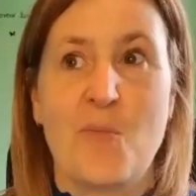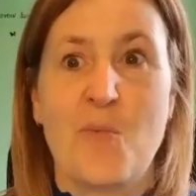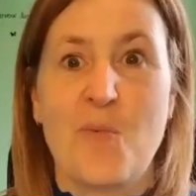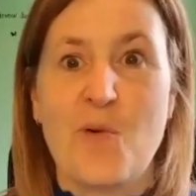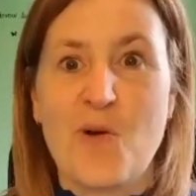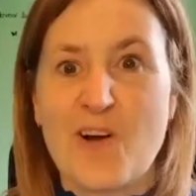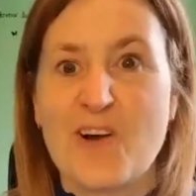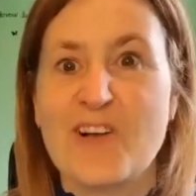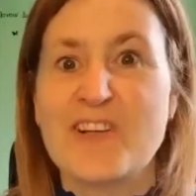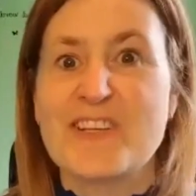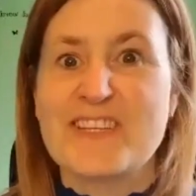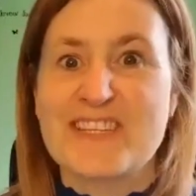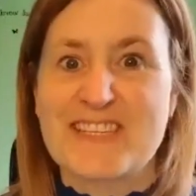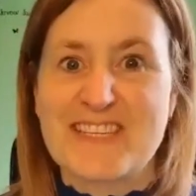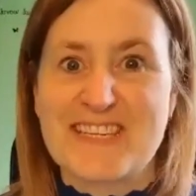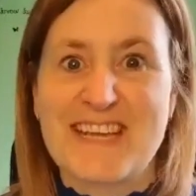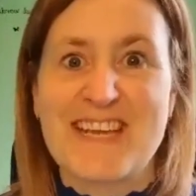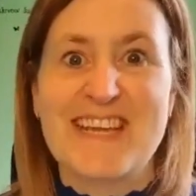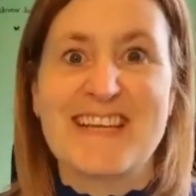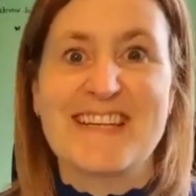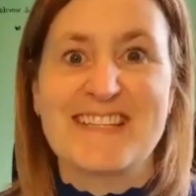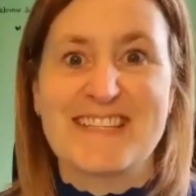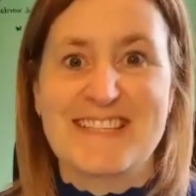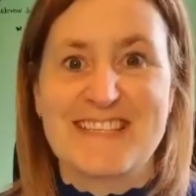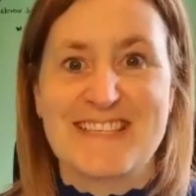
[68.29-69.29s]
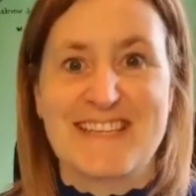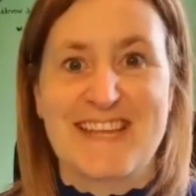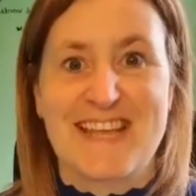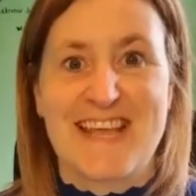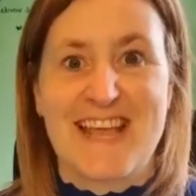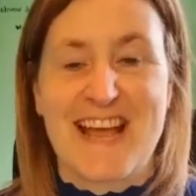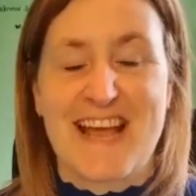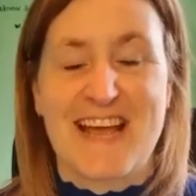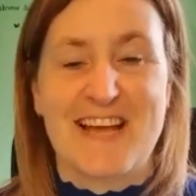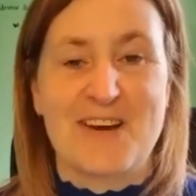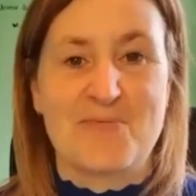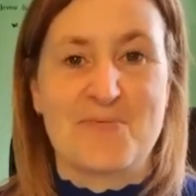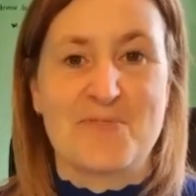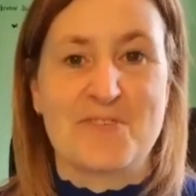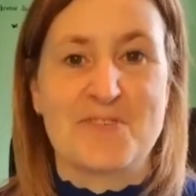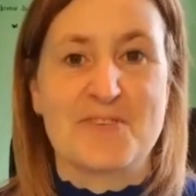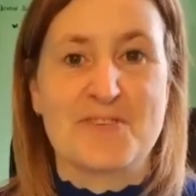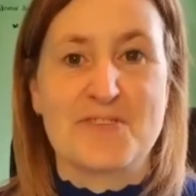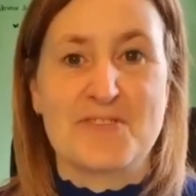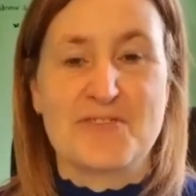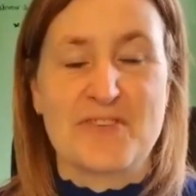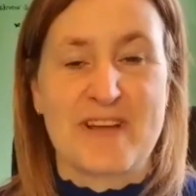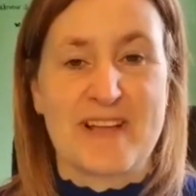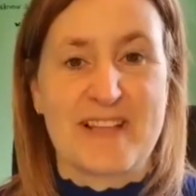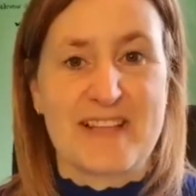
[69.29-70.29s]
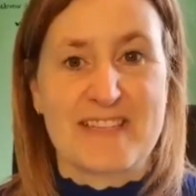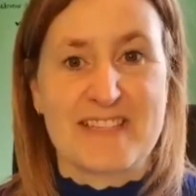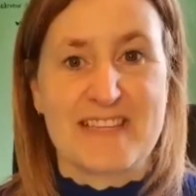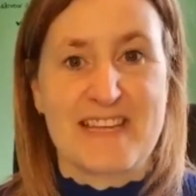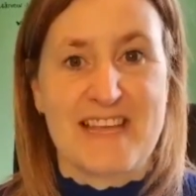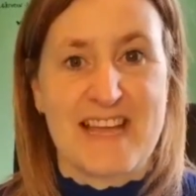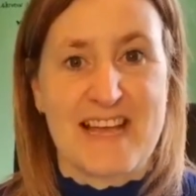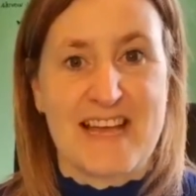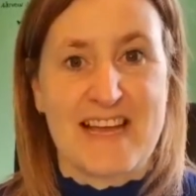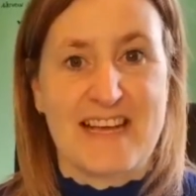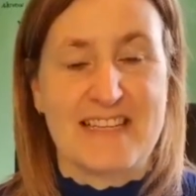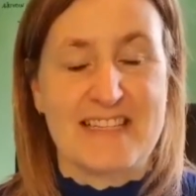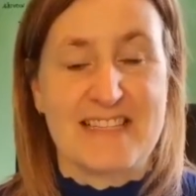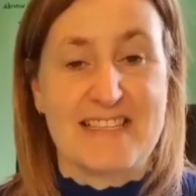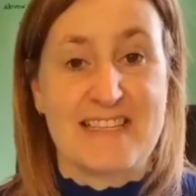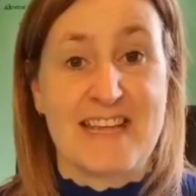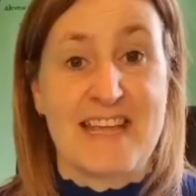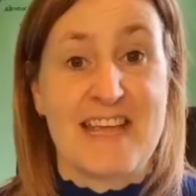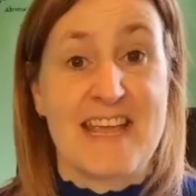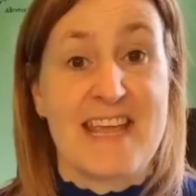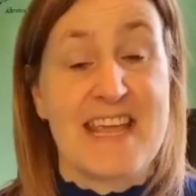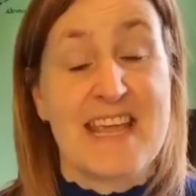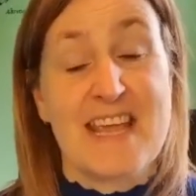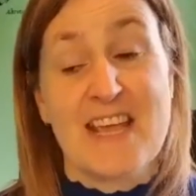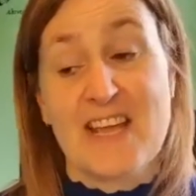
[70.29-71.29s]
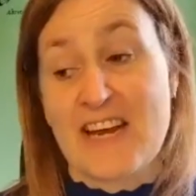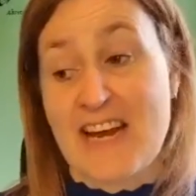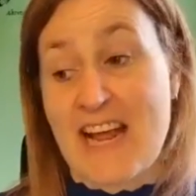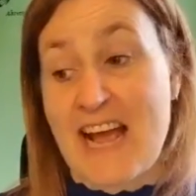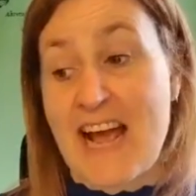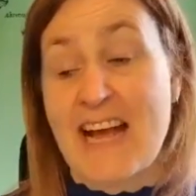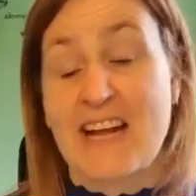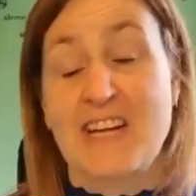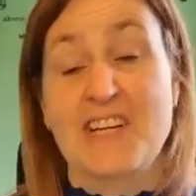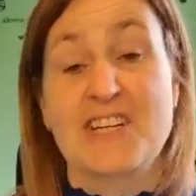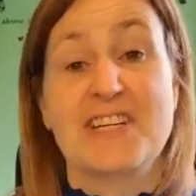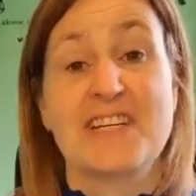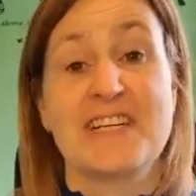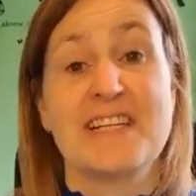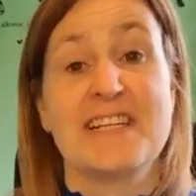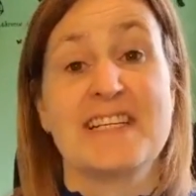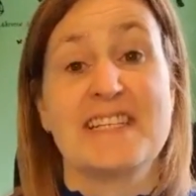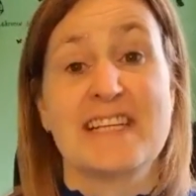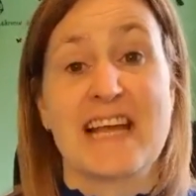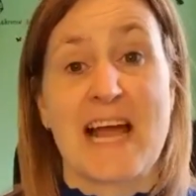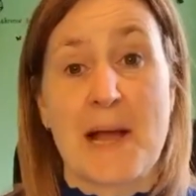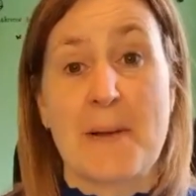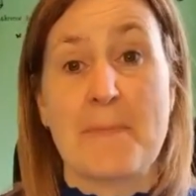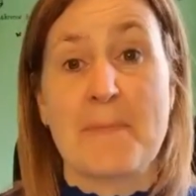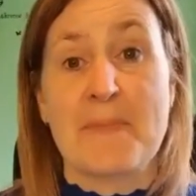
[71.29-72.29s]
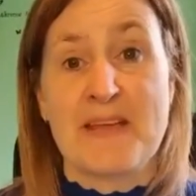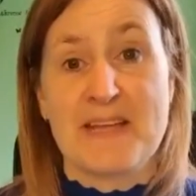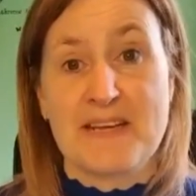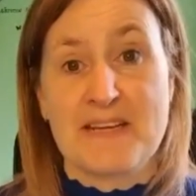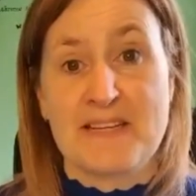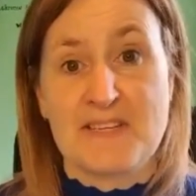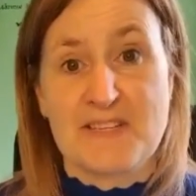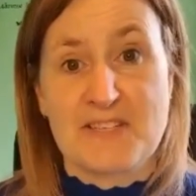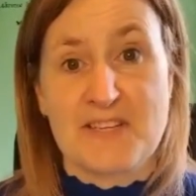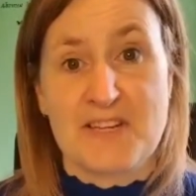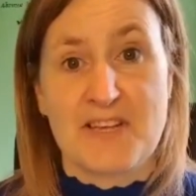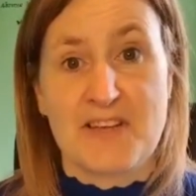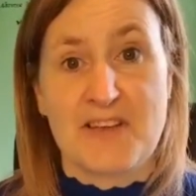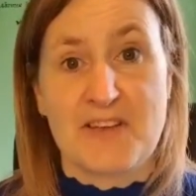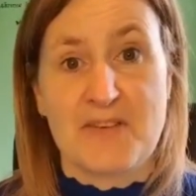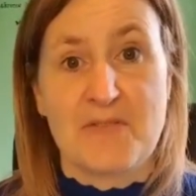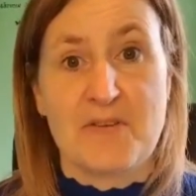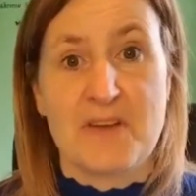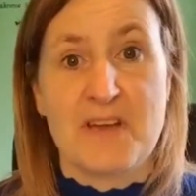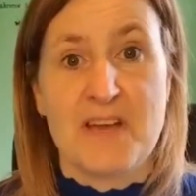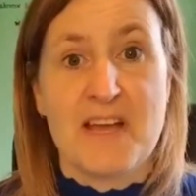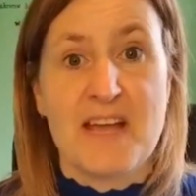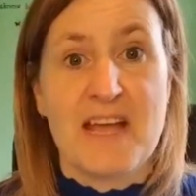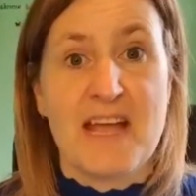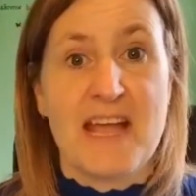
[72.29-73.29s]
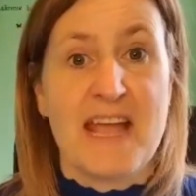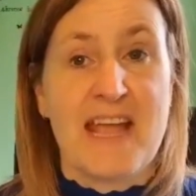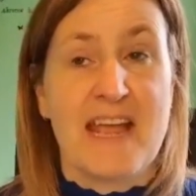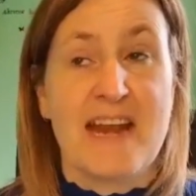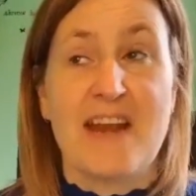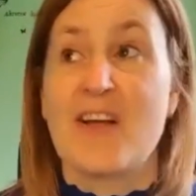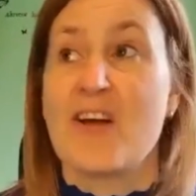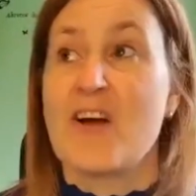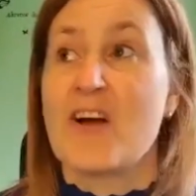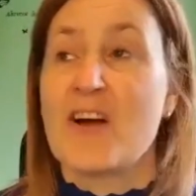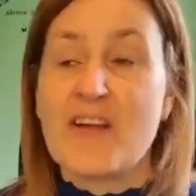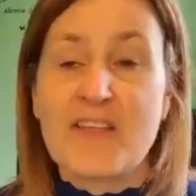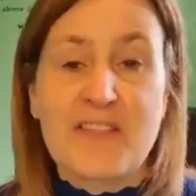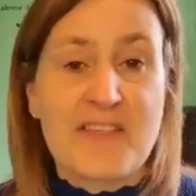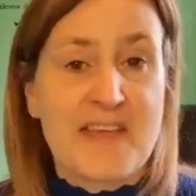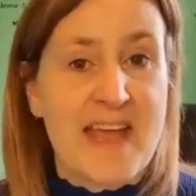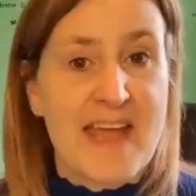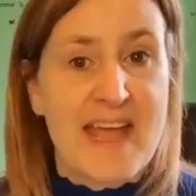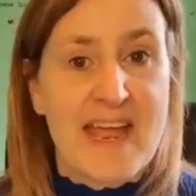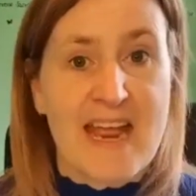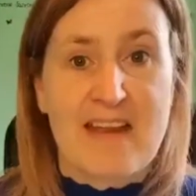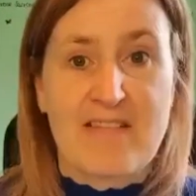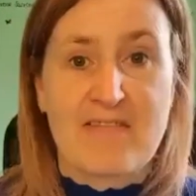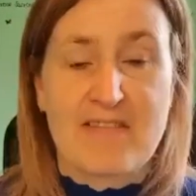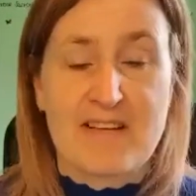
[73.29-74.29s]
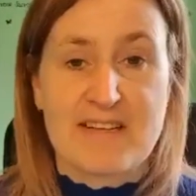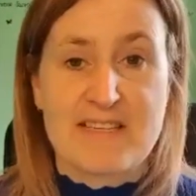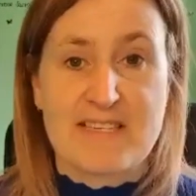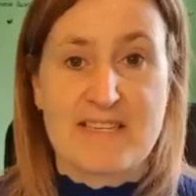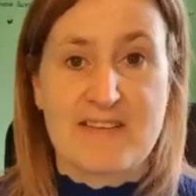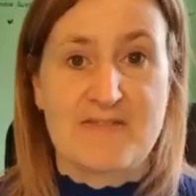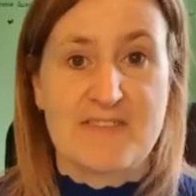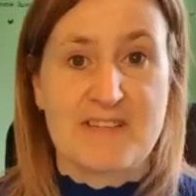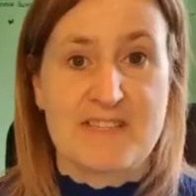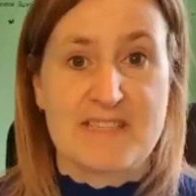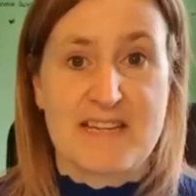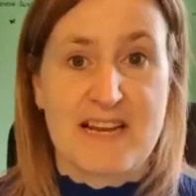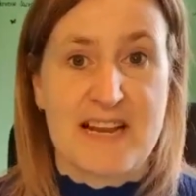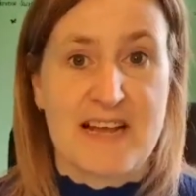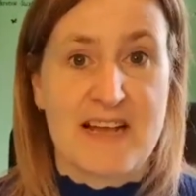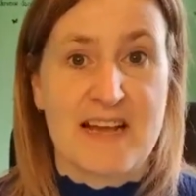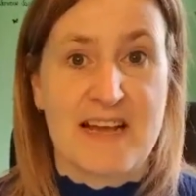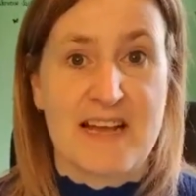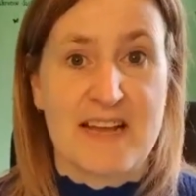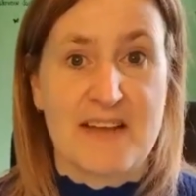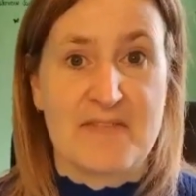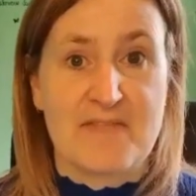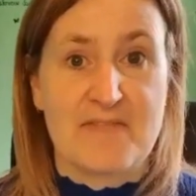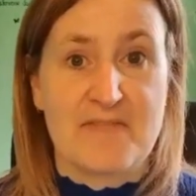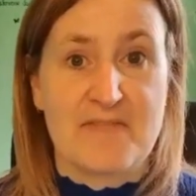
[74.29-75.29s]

what skills he had, what strengths he had that he could actually tap into in other areas of his life